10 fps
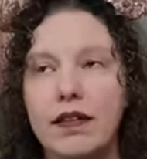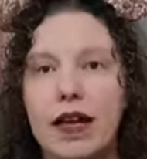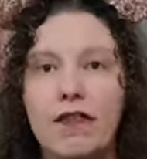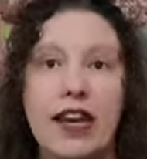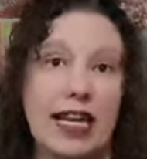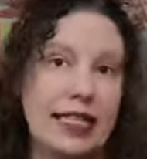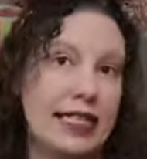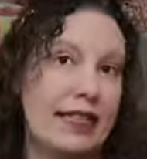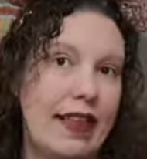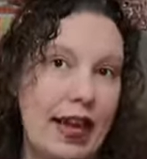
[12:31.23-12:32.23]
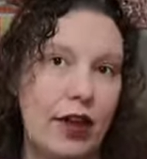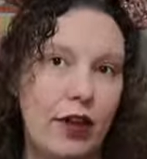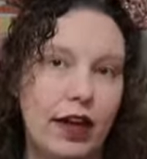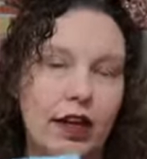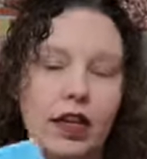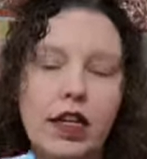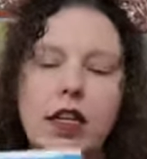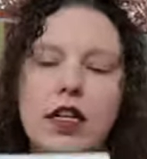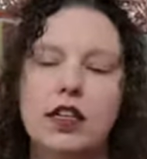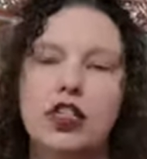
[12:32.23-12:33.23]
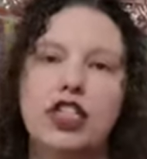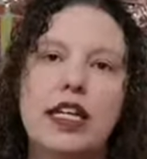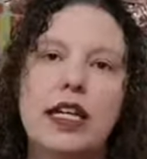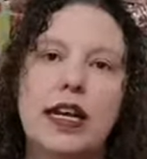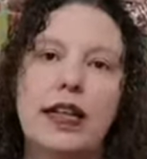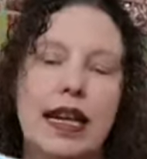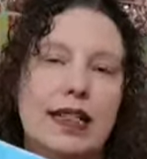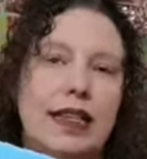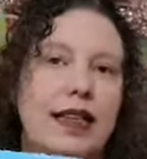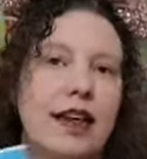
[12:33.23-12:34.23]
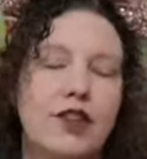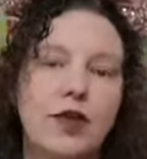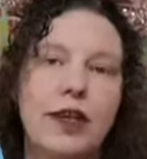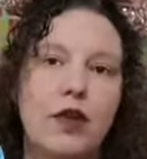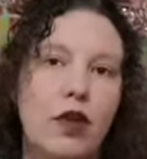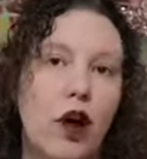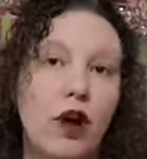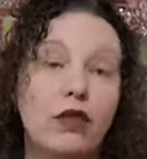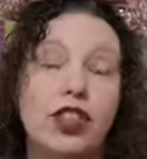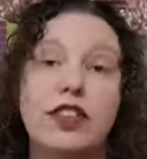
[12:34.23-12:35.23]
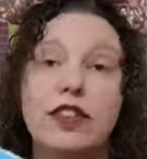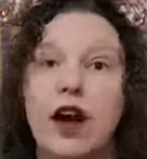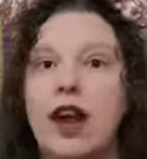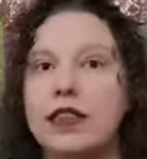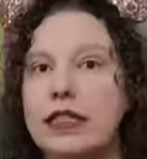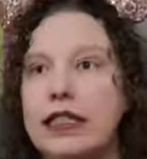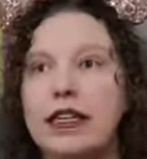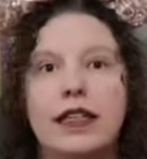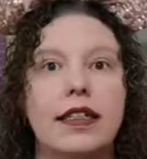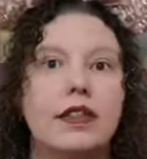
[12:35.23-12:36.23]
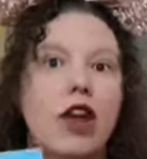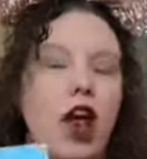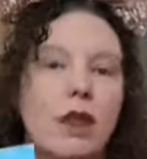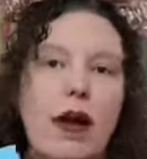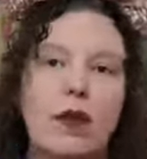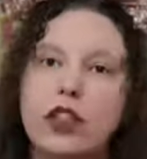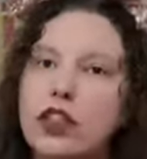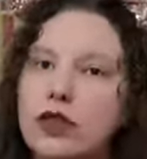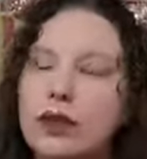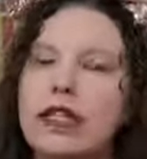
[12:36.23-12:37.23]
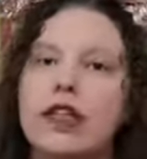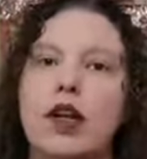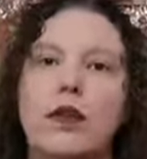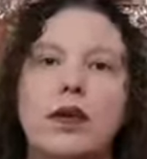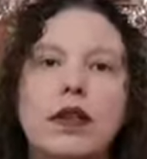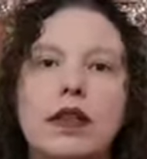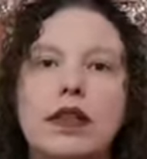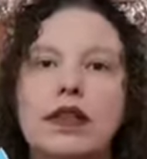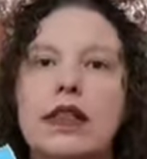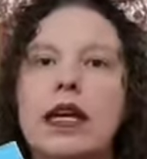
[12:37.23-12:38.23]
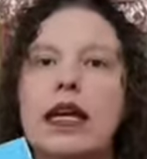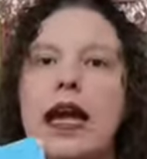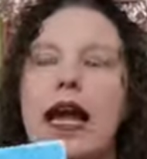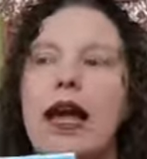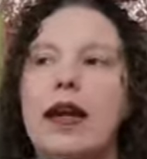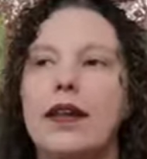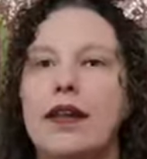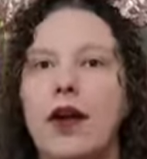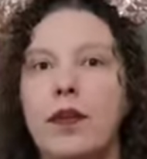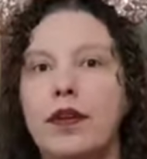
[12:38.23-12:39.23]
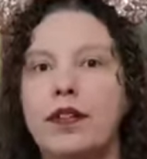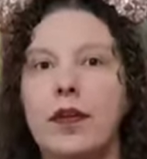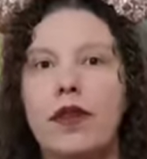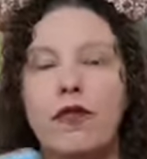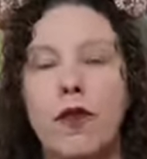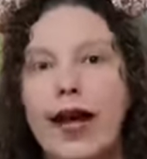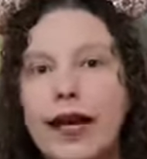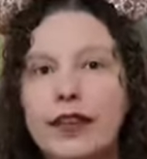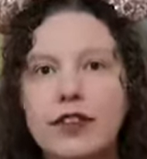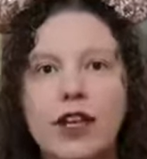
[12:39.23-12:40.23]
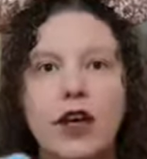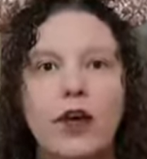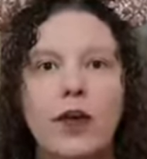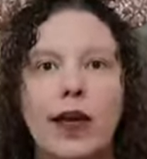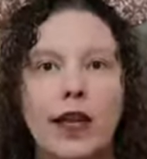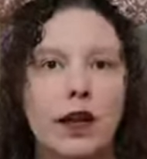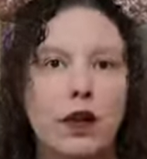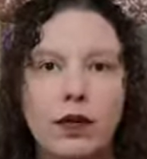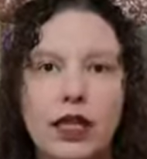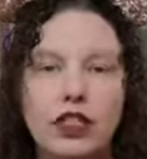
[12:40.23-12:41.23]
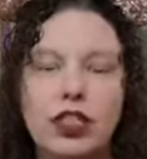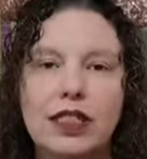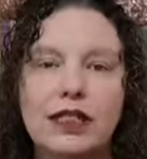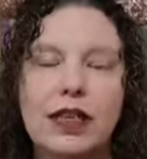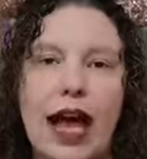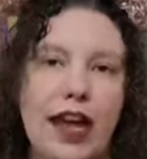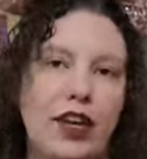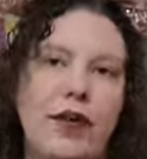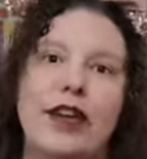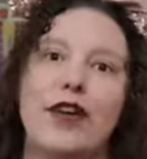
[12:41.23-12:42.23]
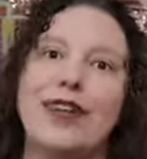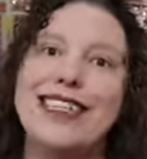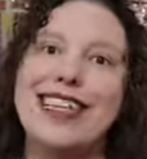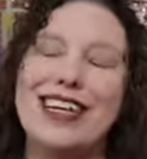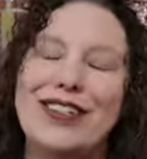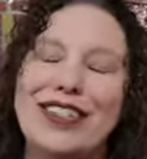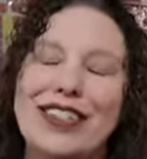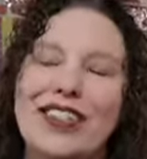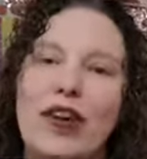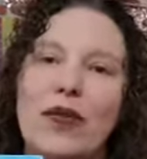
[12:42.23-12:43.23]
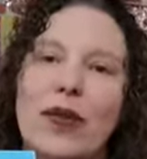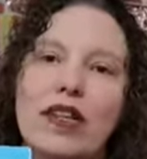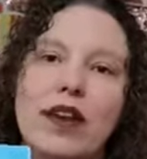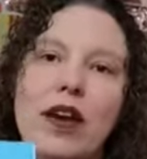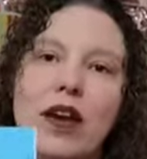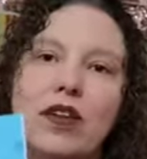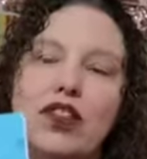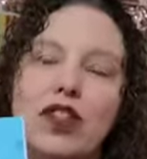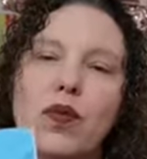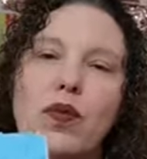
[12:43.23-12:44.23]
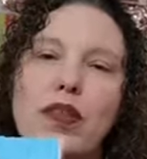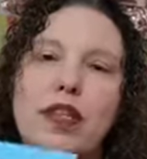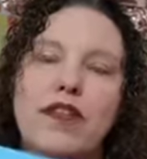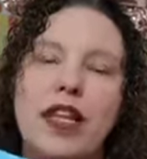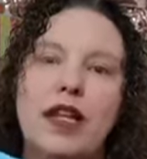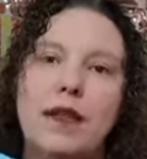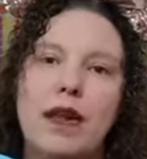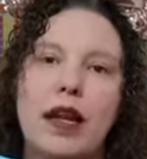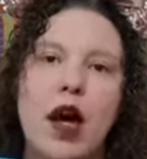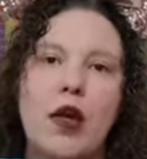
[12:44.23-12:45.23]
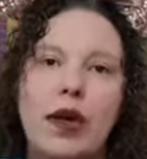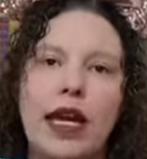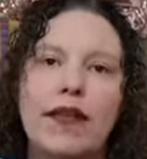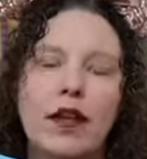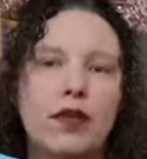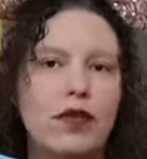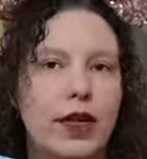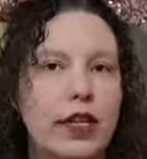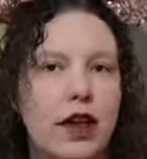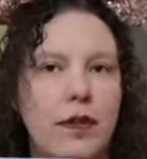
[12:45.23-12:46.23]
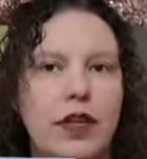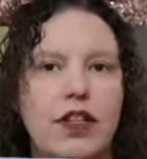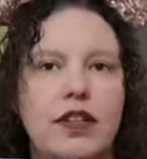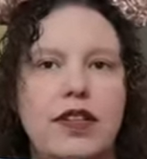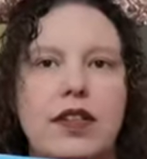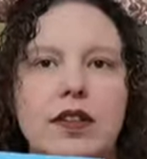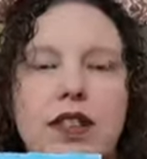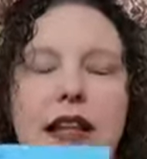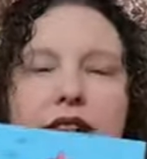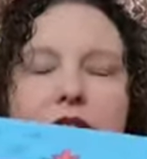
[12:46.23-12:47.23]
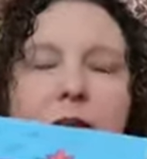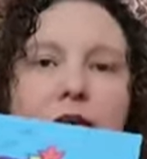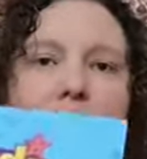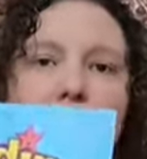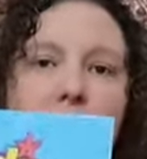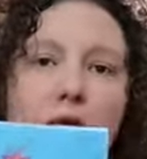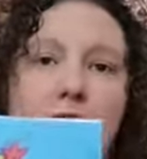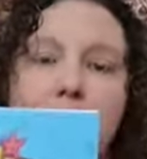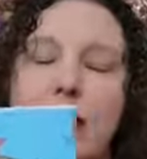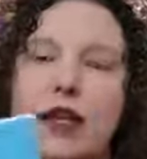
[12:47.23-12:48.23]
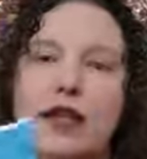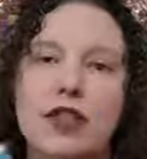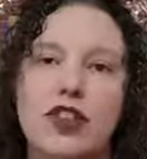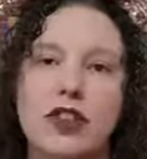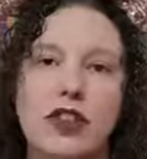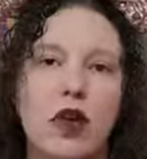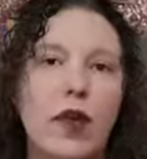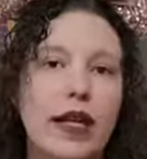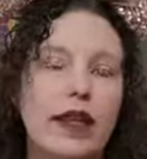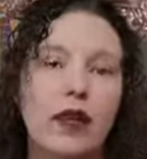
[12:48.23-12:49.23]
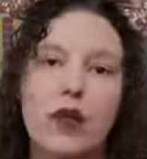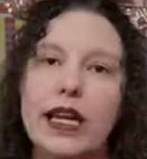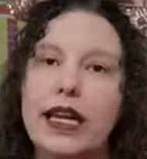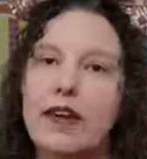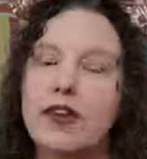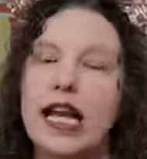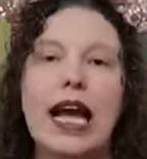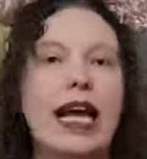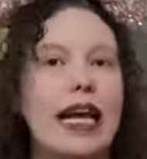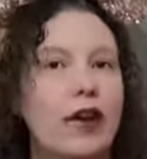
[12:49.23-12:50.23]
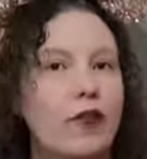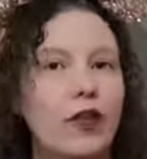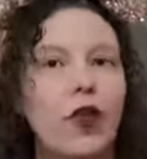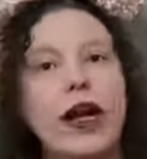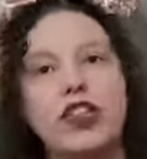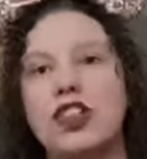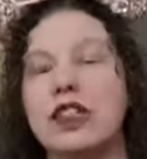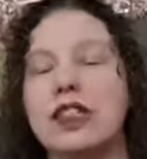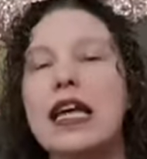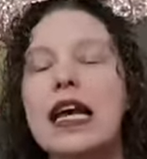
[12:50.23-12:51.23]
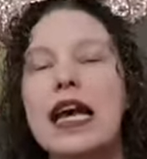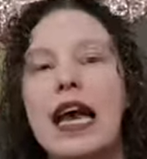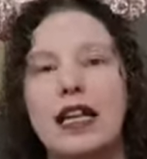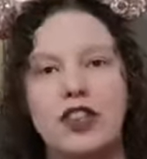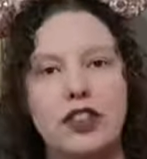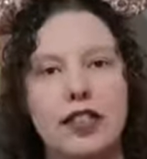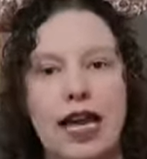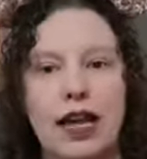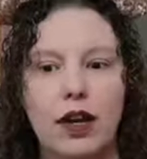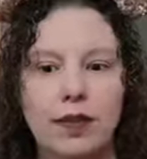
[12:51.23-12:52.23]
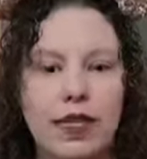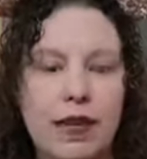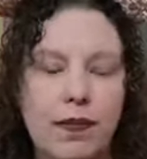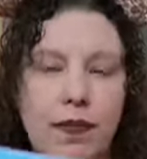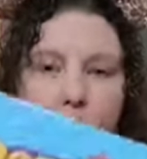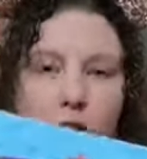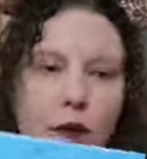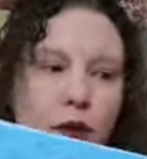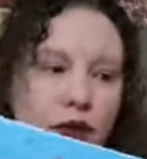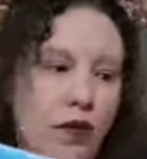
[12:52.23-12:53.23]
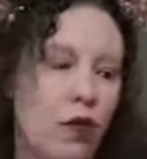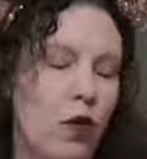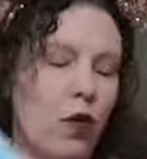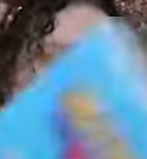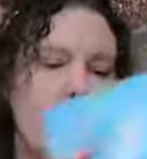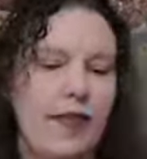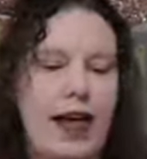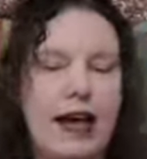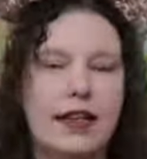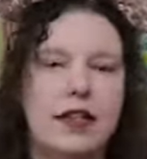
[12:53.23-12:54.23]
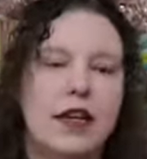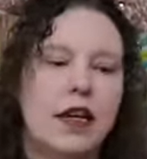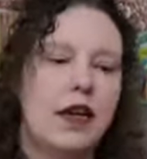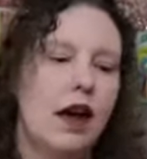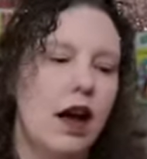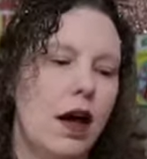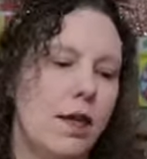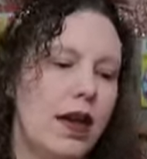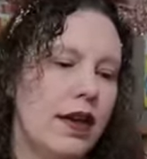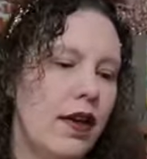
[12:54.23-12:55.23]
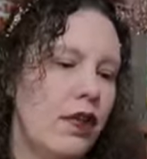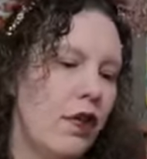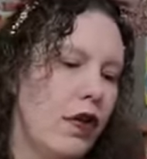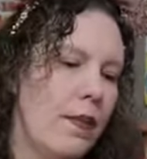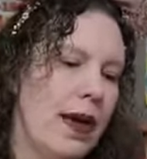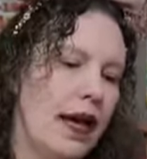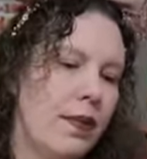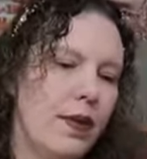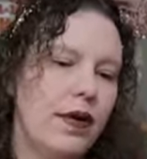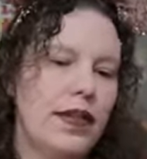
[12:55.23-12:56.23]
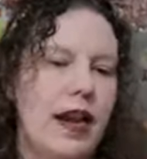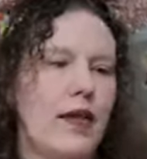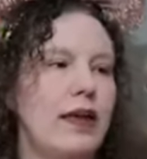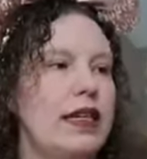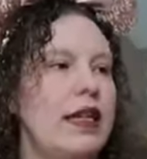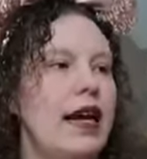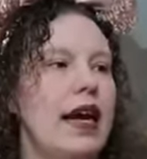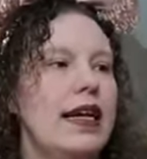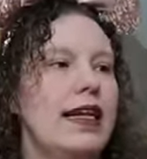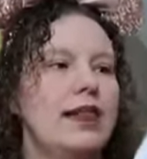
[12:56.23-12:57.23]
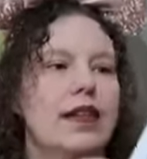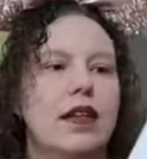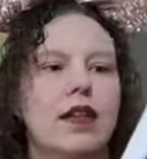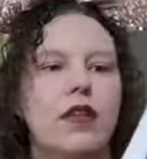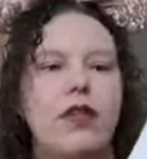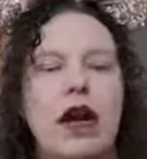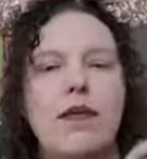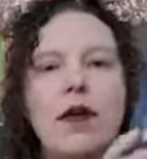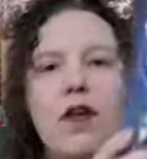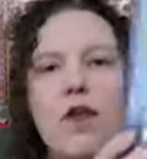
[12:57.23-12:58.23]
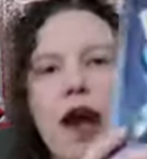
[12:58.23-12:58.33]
advanced in that area. She, like I said, loves to read on her own. She's constantly telling us all about what she's reading in her books and they're books that we've read so we know that she's accurate in her details and so we just want to develop and hone in those reading comprehension skills. And this book is great because it's just a quick little read every day and a few questions, and it just kind of helps keep her moving forward in that. Um, another Abeka book that I really like is the Grammar and